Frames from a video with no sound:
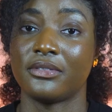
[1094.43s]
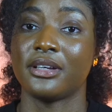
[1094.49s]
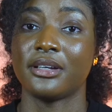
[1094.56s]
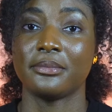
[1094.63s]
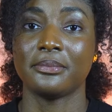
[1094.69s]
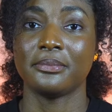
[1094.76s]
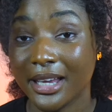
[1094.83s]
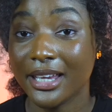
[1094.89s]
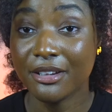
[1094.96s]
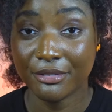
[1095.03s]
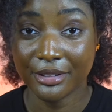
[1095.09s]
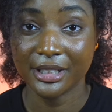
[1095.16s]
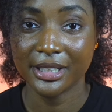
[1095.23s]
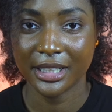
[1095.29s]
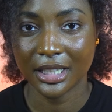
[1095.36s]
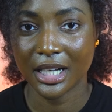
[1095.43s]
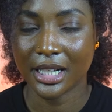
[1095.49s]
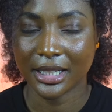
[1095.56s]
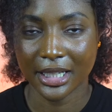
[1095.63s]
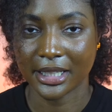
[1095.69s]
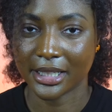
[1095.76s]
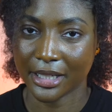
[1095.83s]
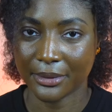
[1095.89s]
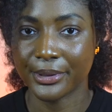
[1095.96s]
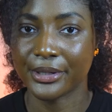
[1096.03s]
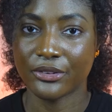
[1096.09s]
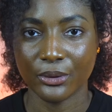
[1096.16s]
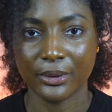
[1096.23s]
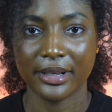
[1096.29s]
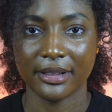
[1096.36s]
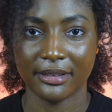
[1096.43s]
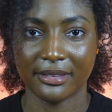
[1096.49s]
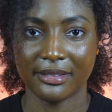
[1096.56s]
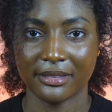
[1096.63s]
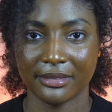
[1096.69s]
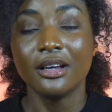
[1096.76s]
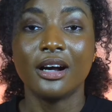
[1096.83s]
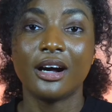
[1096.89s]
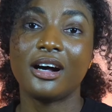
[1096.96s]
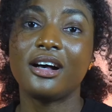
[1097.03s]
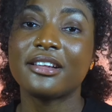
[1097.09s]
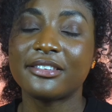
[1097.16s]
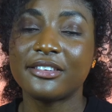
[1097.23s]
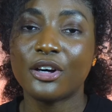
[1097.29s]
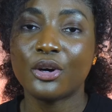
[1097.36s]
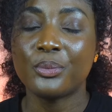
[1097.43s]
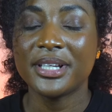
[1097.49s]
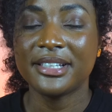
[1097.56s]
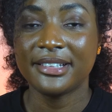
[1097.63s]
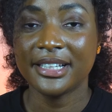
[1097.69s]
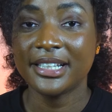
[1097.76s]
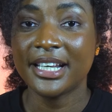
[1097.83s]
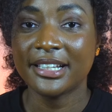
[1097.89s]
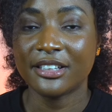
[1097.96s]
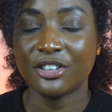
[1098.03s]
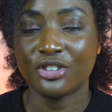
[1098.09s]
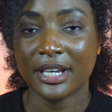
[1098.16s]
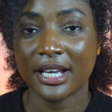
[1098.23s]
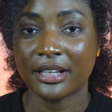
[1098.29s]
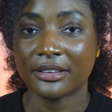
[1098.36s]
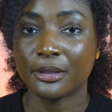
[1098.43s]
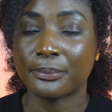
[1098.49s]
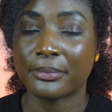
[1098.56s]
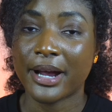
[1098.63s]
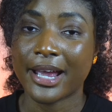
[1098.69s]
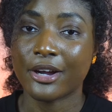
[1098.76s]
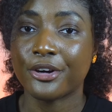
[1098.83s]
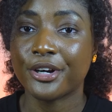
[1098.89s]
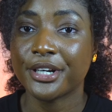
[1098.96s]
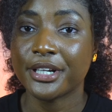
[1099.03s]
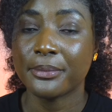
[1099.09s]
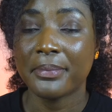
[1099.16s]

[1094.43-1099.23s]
them. He really thought that they were toys. Also, we did get to check out the Priority